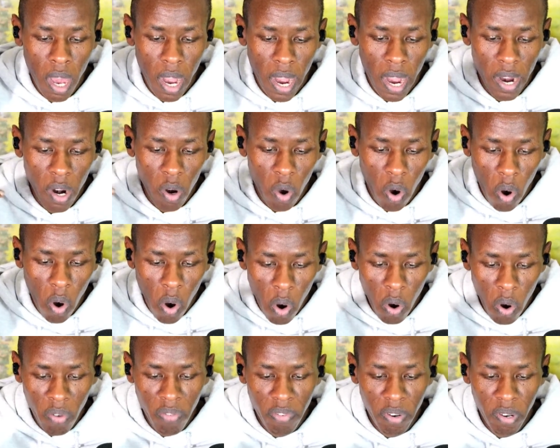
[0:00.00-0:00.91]
an
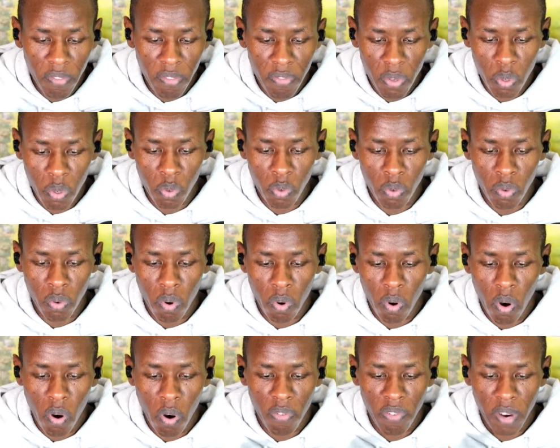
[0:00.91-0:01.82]
overview
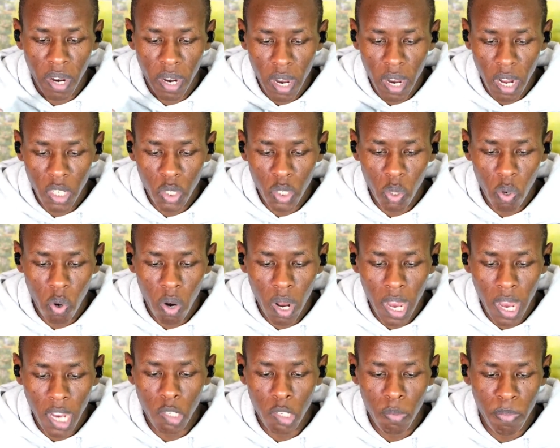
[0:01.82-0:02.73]
of a cultural
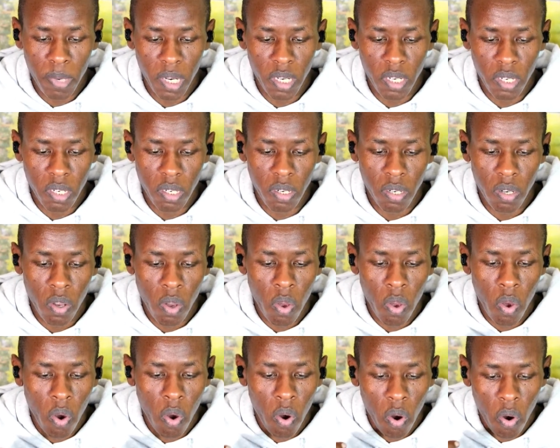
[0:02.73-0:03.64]
aspect
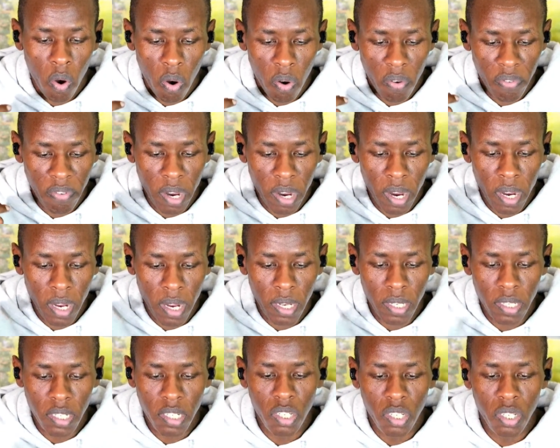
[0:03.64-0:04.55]
of
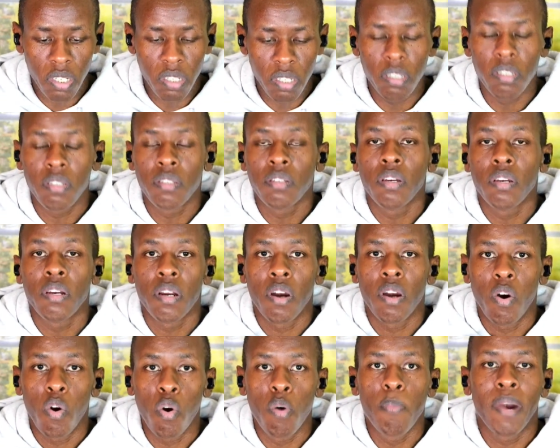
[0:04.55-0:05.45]
teachers'
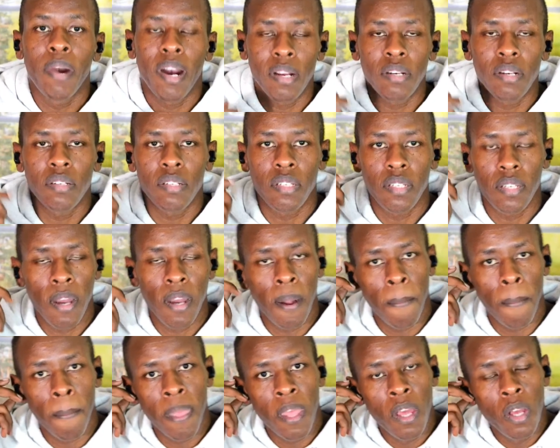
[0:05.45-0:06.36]
home country.
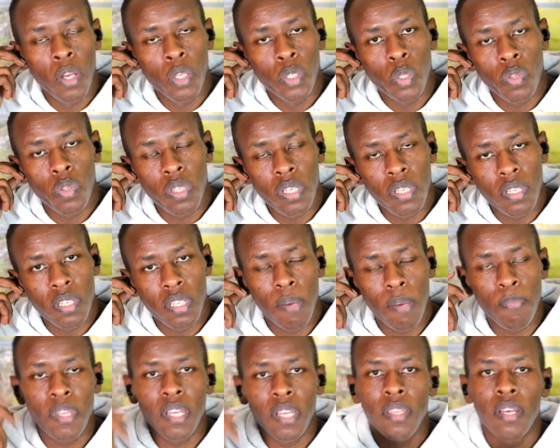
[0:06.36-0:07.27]
Yeah. So this is
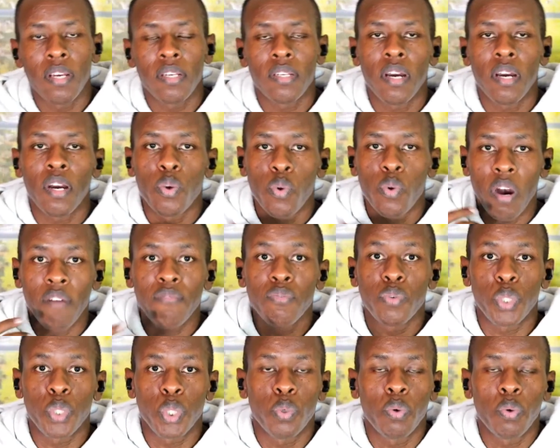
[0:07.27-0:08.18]
something that you have
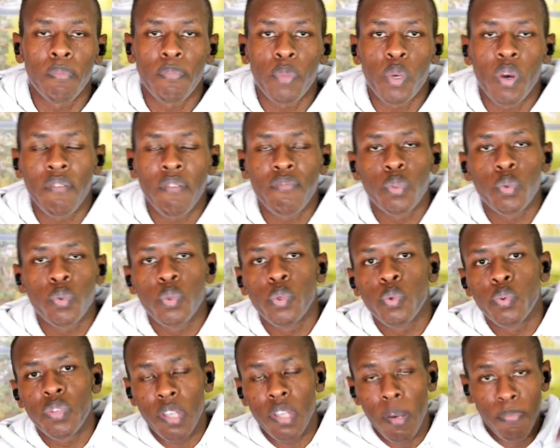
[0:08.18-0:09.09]
to show. You have to
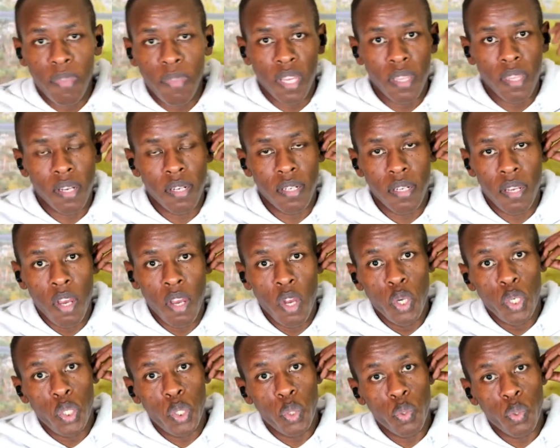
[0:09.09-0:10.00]
do something that
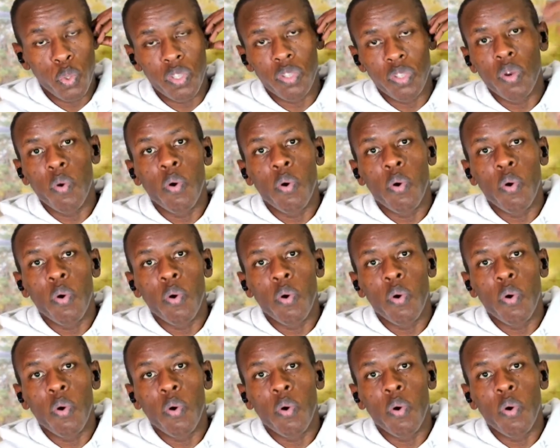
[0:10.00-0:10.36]
shows